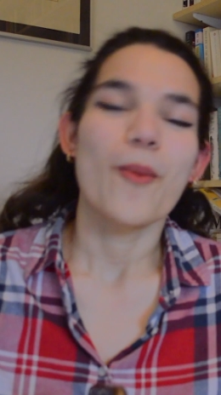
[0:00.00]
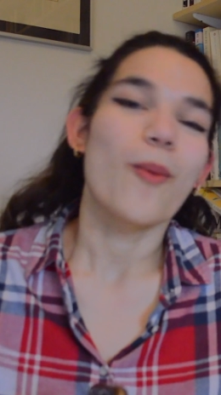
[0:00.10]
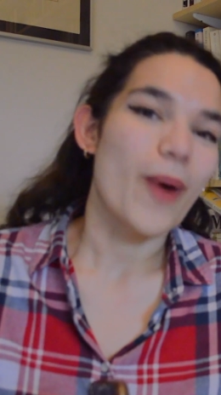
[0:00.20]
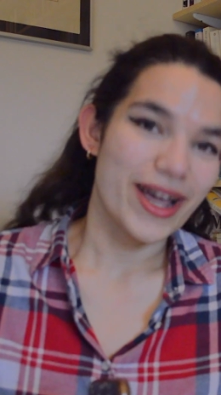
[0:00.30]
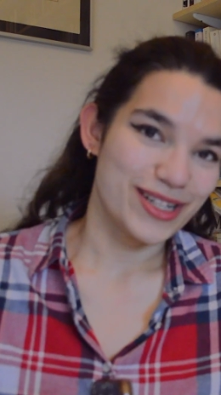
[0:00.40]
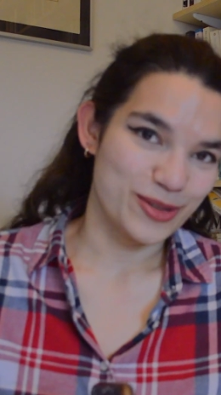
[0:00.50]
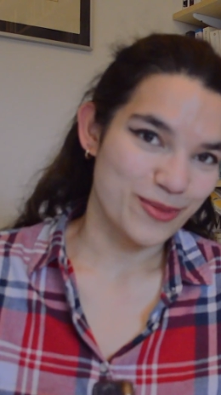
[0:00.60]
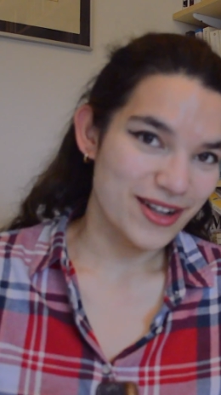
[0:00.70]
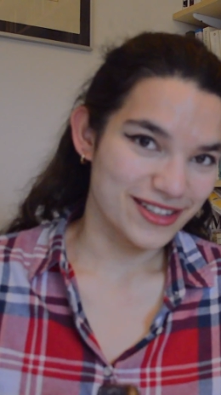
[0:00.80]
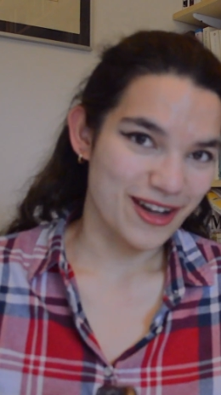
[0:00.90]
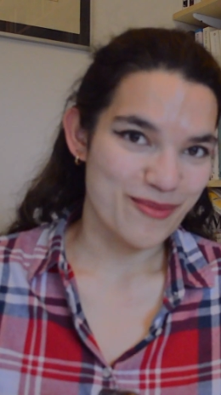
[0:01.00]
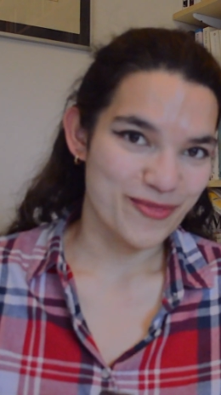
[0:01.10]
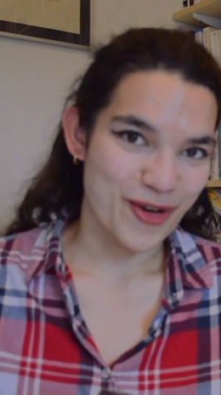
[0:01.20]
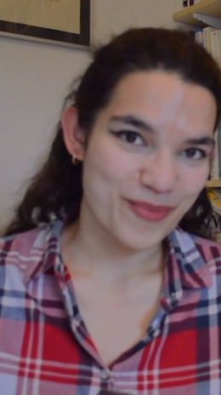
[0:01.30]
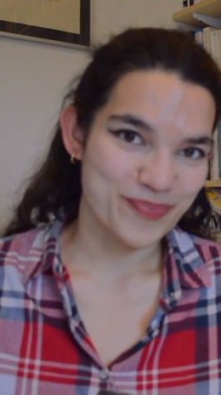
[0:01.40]
"Where does the world come
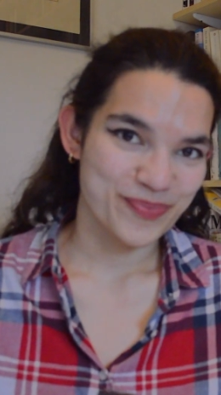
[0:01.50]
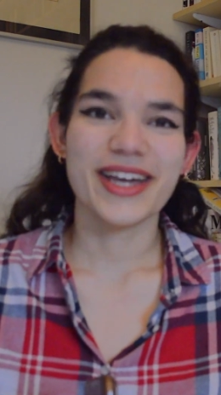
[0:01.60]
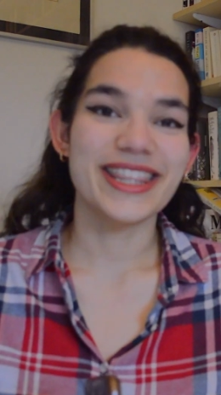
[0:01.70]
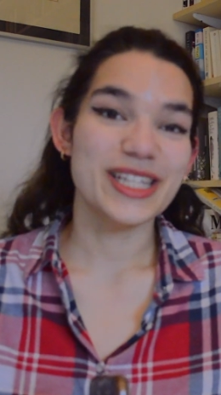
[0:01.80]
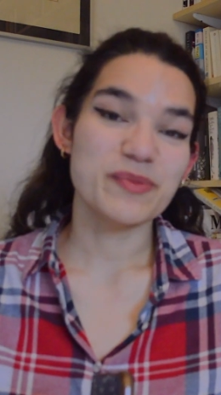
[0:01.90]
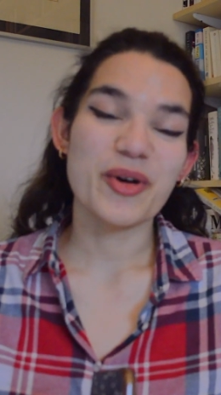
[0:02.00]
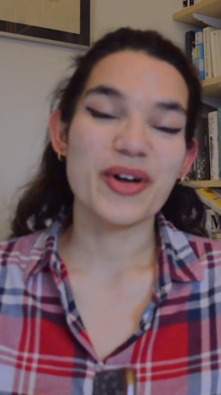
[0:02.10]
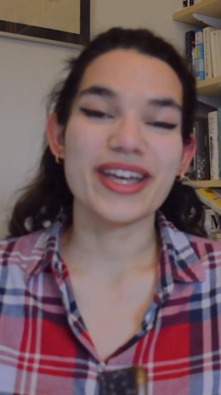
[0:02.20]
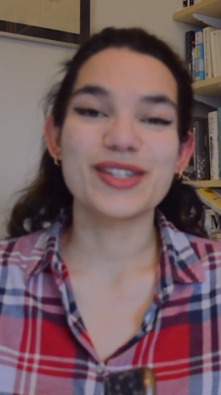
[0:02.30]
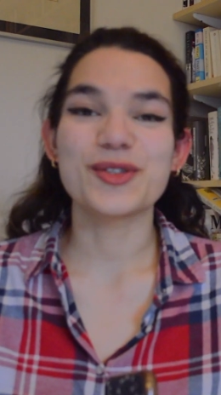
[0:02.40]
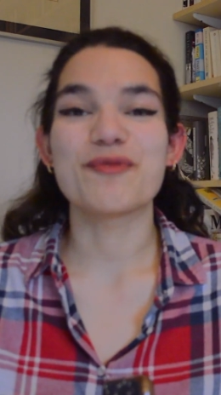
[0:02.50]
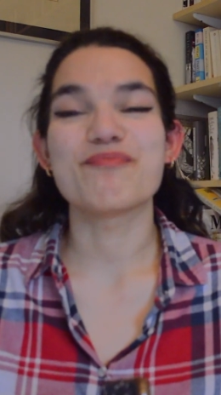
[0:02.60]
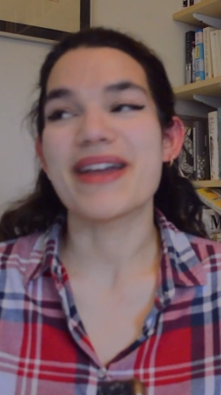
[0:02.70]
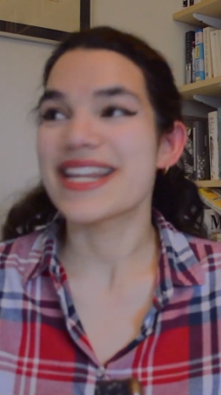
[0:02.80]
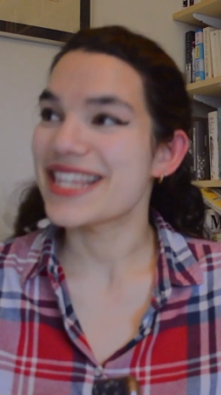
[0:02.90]
from?" This book is sort of
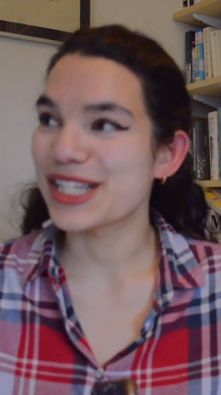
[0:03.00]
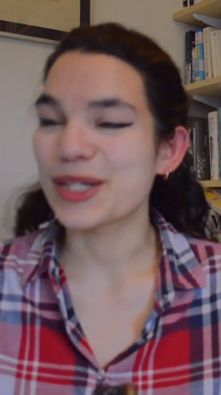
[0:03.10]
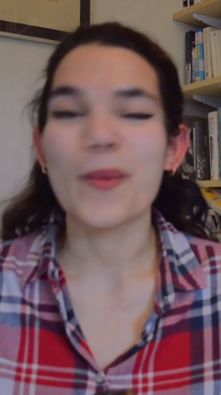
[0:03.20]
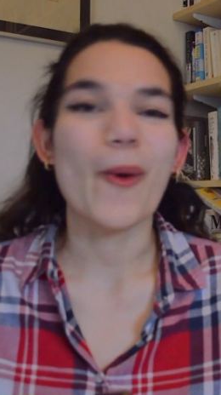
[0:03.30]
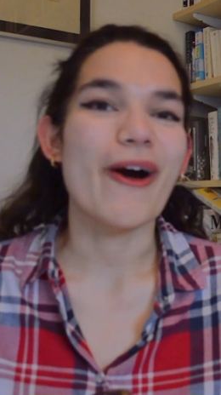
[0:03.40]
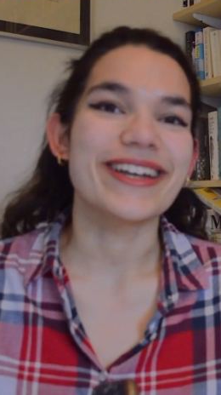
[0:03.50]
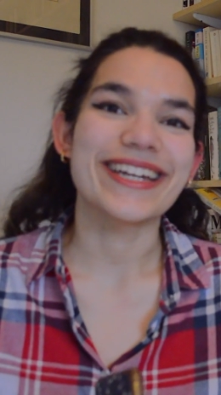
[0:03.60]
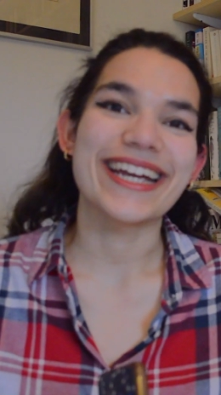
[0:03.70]
many things in one.